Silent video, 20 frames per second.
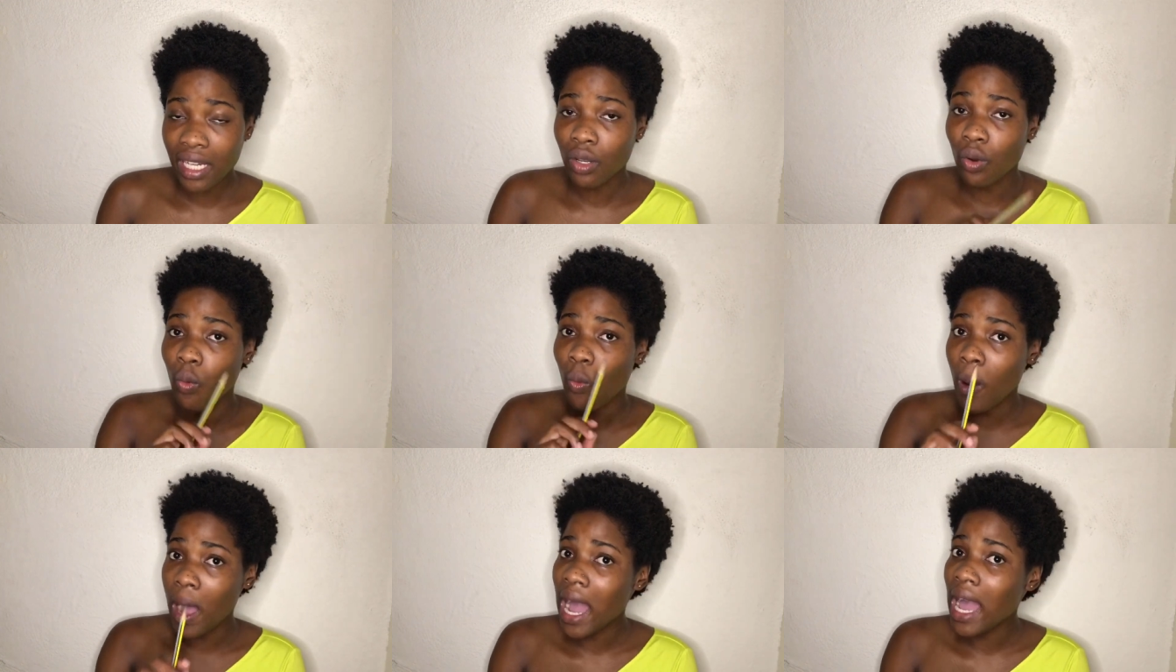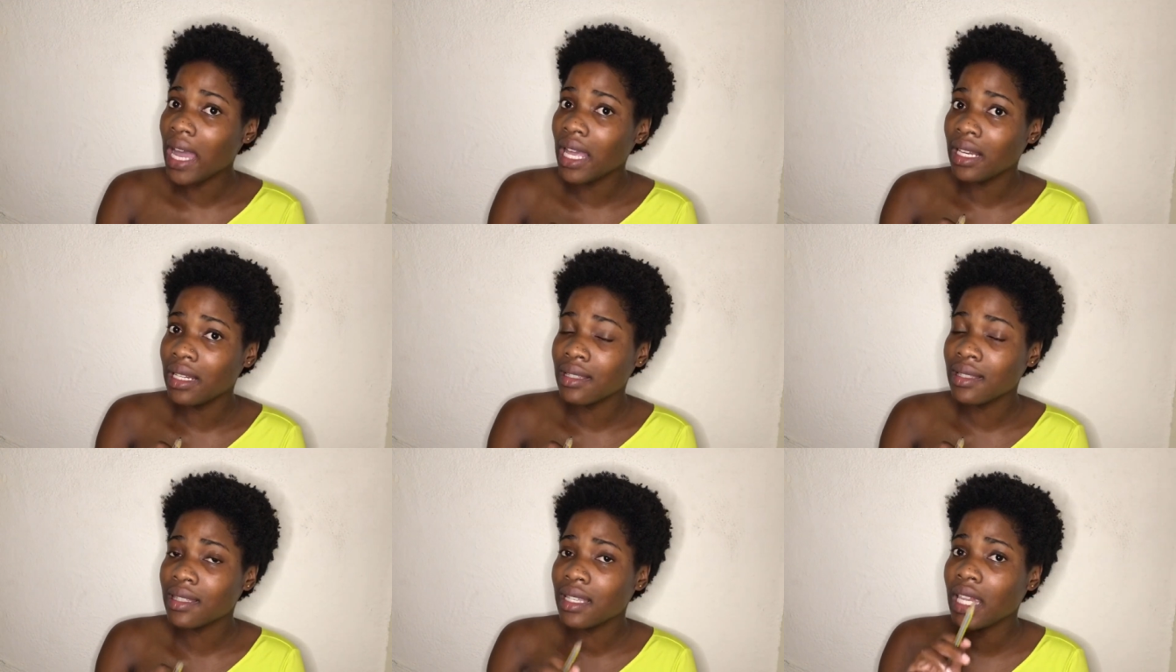
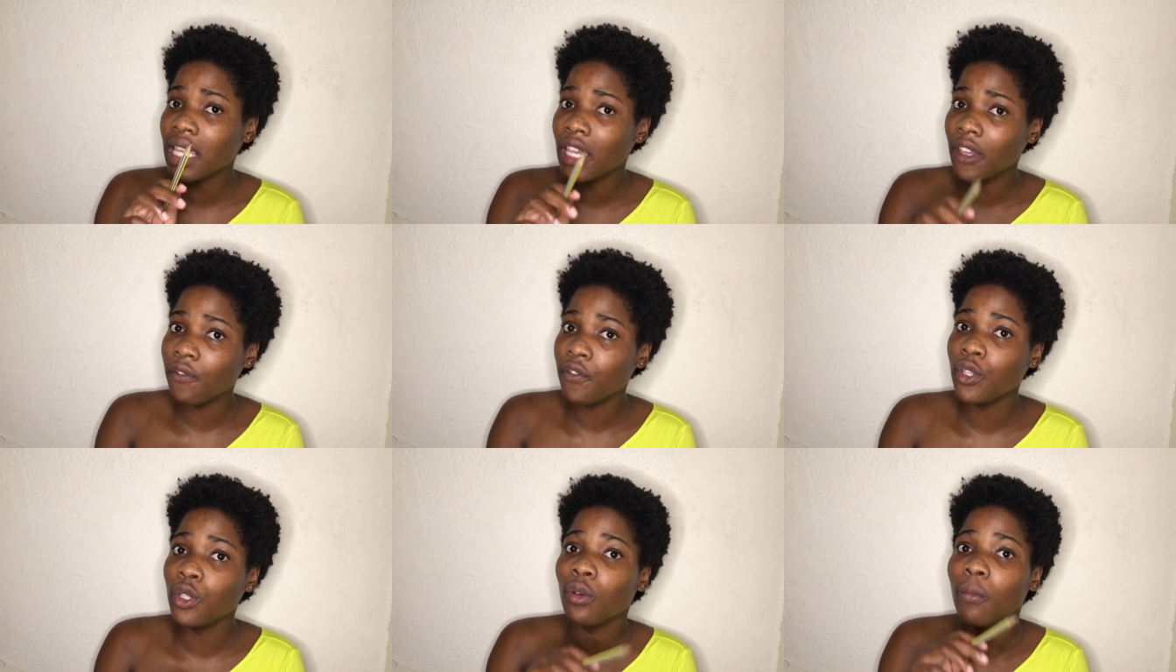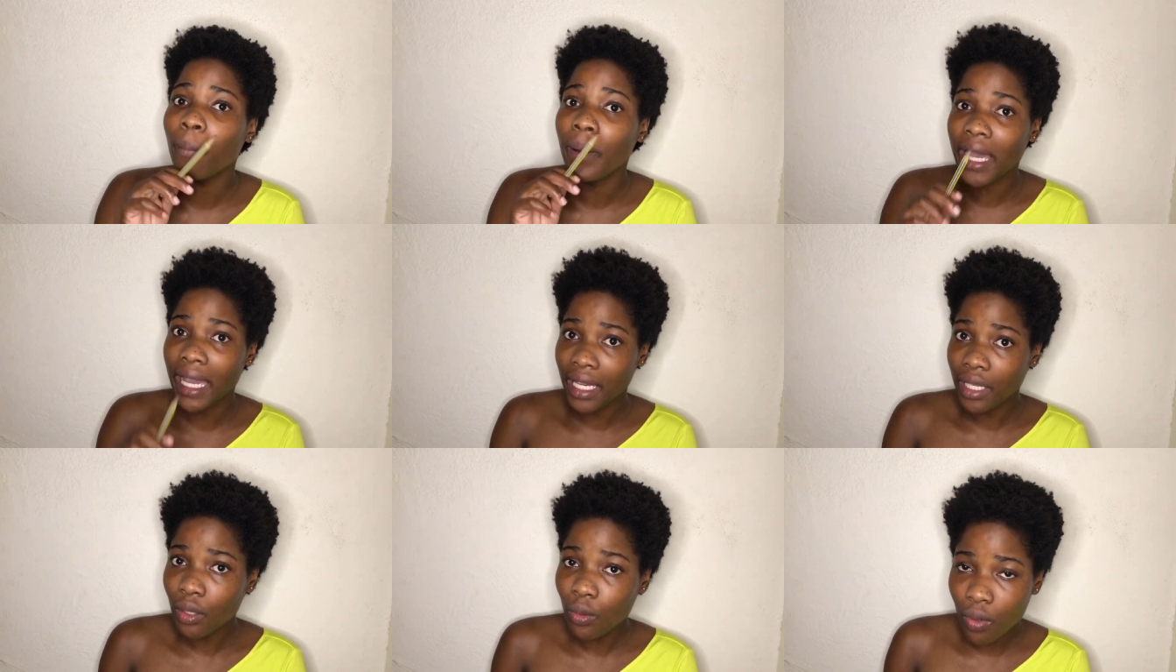Whilst if you
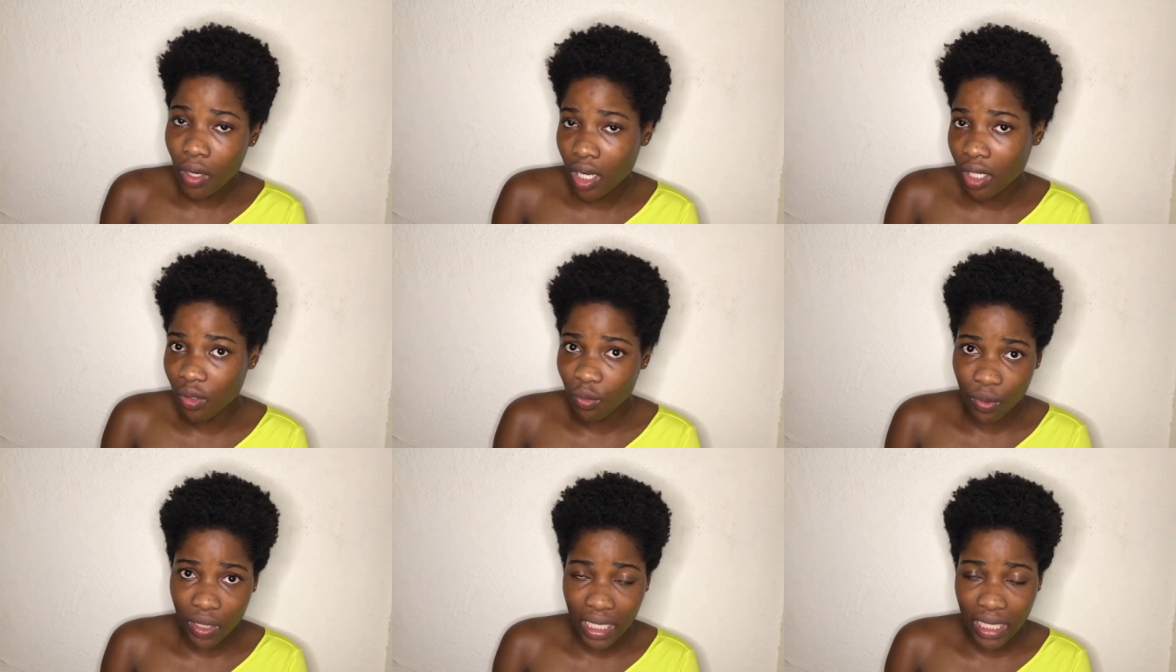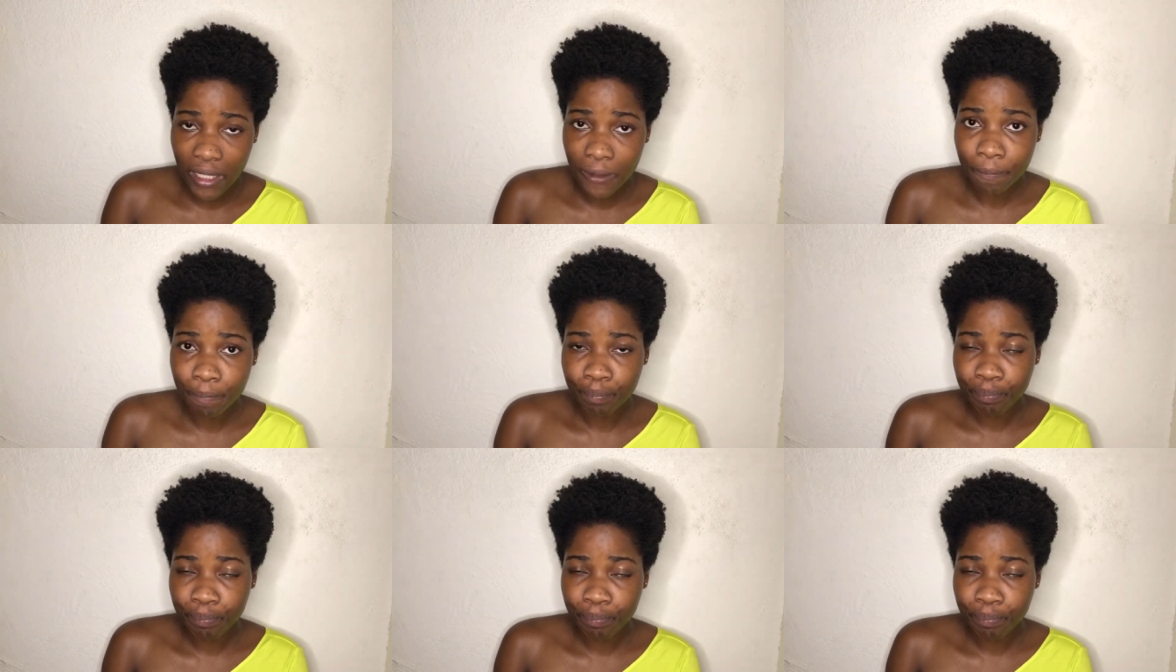buy the one way,